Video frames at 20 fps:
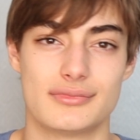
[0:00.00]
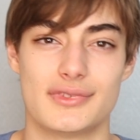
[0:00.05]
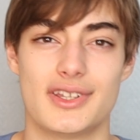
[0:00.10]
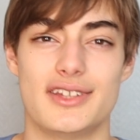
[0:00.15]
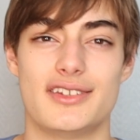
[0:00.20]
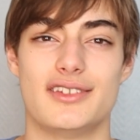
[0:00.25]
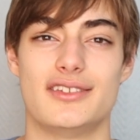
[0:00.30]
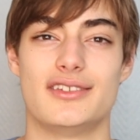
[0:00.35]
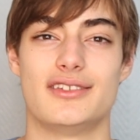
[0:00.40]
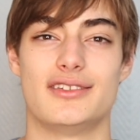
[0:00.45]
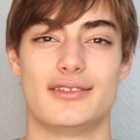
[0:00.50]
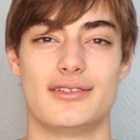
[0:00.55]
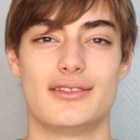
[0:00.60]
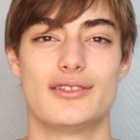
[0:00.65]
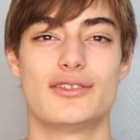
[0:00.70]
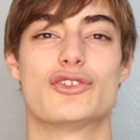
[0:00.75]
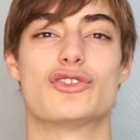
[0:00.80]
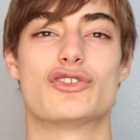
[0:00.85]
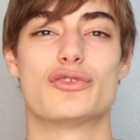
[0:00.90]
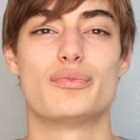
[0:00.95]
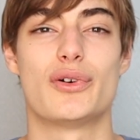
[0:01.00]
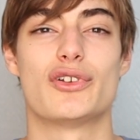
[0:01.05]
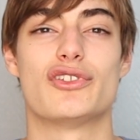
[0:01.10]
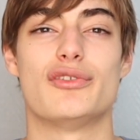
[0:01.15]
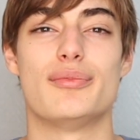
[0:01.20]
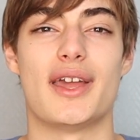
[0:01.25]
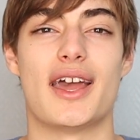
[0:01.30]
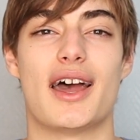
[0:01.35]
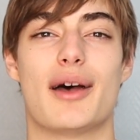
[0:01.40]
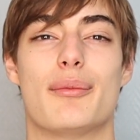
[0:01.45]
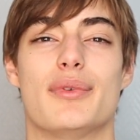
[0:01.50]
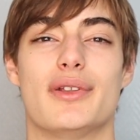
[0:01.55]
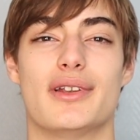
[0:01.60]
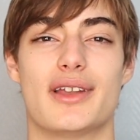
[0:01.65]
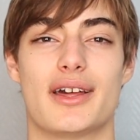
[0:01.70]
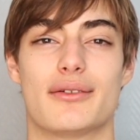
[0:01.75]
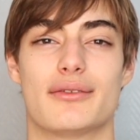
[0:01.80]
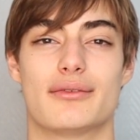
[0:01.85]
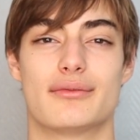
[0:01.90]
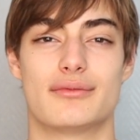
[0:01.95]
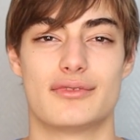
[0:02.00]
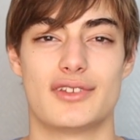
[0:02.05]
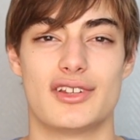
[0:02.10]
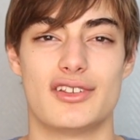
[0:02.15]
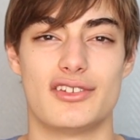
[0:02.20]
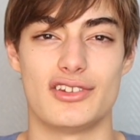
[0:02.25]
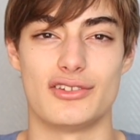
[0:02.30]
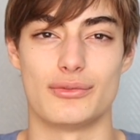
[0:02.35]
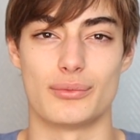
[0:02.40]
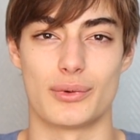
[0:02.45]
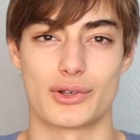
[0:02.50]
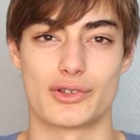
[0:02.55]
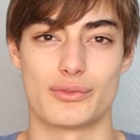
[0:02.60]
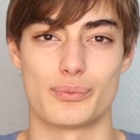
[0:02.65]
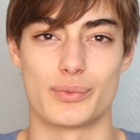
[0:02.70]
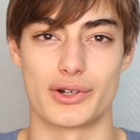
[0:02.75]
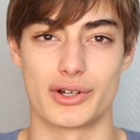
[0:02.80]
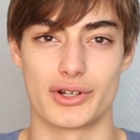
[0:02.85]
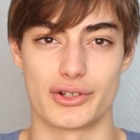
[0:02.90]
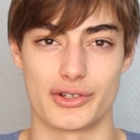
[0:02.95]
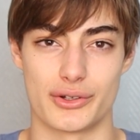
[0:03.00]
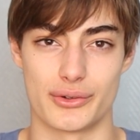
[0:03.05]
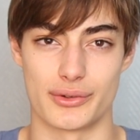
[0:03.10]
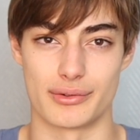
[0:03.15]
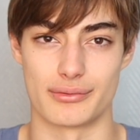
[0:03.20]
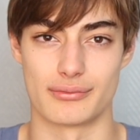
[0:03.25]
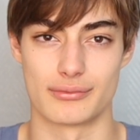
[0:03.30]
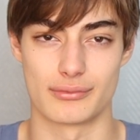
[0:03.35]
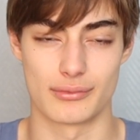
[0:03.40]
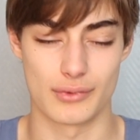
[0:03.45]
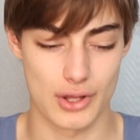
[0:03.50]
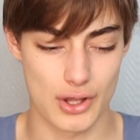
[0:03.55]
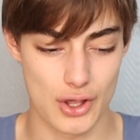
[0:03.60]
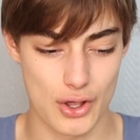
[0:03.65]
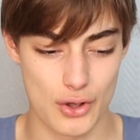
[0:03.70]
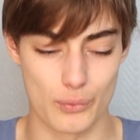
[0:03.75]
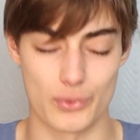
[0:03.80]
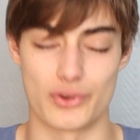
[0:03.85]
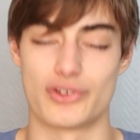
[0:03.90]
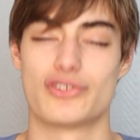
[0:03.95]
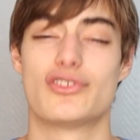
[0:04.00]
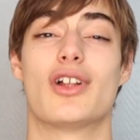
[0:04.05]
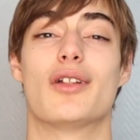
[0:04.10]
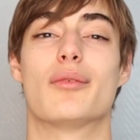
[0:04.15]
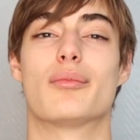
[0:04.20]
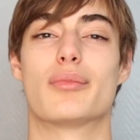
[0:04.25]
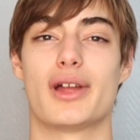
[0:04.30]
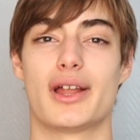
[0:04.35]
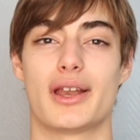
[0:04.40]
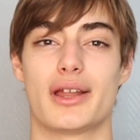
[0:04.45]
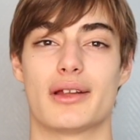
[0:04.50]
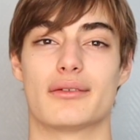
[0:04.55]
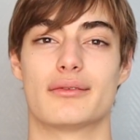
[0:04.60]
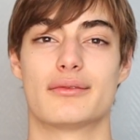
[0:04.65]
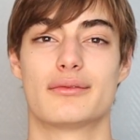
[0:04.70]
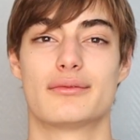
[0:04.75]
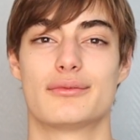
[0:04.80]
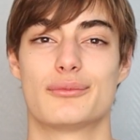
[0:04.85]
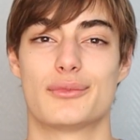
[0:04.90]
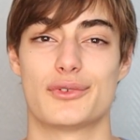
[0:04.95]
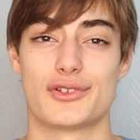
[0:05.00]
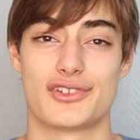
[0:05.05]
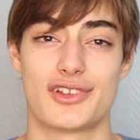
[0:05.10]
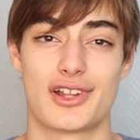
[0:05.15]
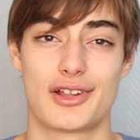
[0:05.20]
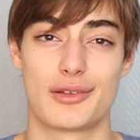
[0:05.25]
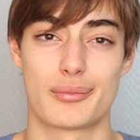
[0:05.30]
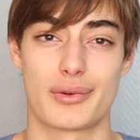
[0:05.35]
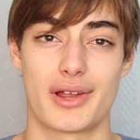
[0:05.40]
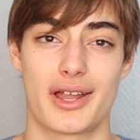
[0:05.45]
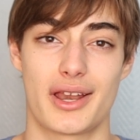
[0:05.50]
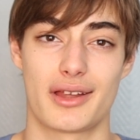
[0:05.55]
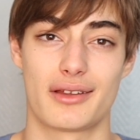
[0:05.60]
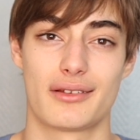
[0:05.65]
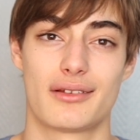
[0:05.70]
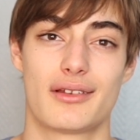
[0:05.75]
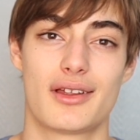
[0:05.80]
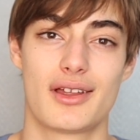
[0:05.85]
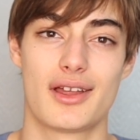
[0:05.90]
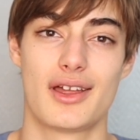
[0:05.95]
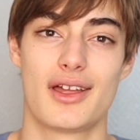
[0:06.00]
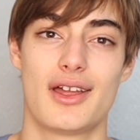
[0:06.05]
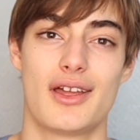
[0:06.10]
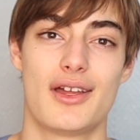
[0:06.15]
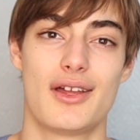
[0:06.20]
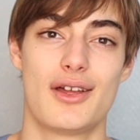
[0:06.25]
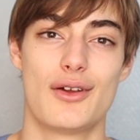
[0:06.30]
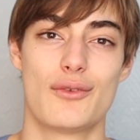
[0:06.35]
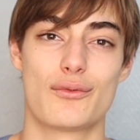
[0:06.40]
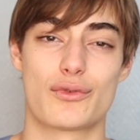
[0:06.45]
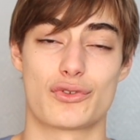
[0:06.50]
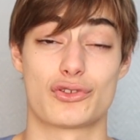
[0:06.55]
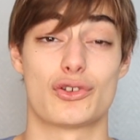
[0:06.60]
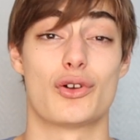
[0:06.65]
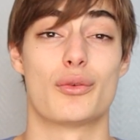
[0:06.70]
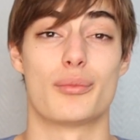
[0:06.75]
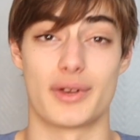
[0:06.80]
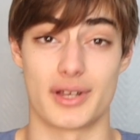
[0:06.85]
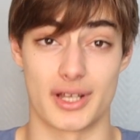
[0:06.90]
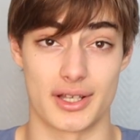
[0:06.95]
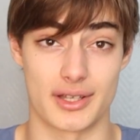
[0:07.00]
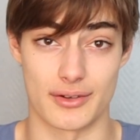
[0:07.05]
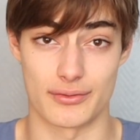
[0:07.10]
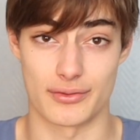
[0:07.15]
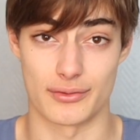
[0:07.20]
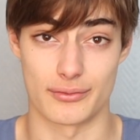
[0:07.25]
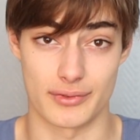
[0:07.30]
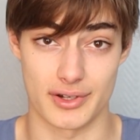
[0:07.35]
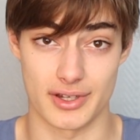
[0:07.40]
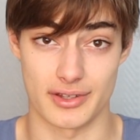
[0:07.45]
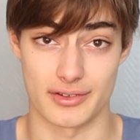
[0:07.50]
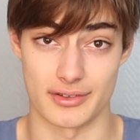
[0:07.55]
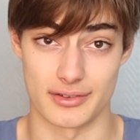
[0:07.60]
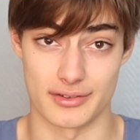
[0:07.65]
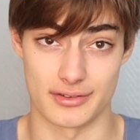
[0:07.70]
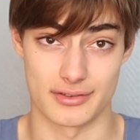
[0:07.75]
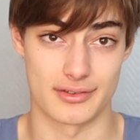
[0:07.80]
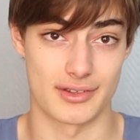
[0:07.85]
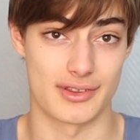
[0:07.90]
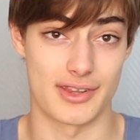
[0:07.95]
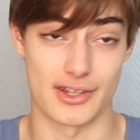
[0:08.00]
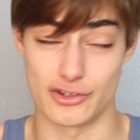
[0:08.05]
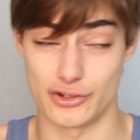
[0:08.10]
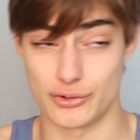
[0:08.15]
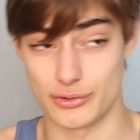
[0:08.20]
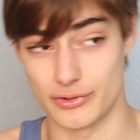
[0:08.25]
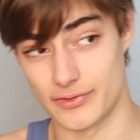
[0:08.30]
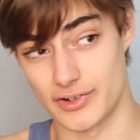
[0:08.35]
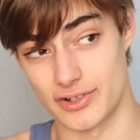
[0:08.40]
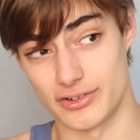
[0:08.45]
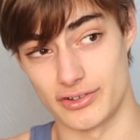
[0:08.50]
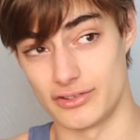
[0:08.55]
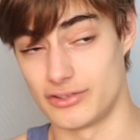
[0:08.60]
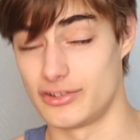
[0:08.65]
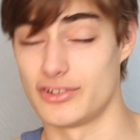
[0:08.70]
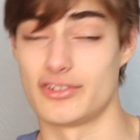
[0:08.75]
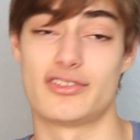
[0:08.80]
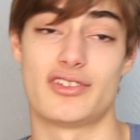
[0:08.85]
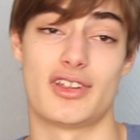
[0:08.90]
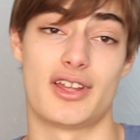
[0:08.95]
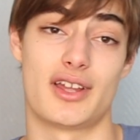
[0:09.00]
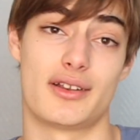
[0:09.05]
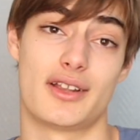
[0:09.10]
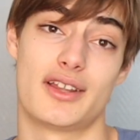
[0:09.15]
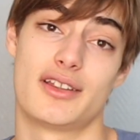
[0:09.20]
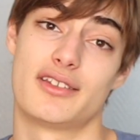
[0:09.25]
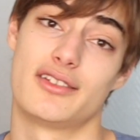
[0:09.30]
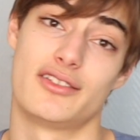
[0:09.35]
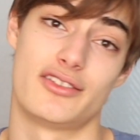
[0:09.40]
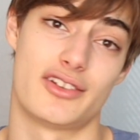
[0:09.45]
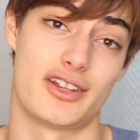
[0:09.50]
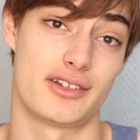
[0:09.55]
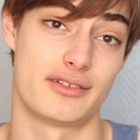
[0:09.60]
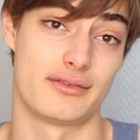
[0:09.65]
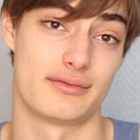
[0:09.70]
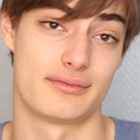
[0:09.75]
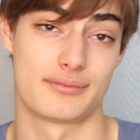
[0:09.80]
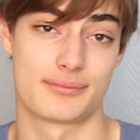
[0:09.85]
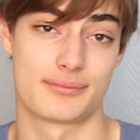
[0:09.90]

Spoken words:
you're supposed to be happy now. This is what we're doing. We're celebrating. We're celebrating for so many different reasons. The universe is just saying, listen, Jaden,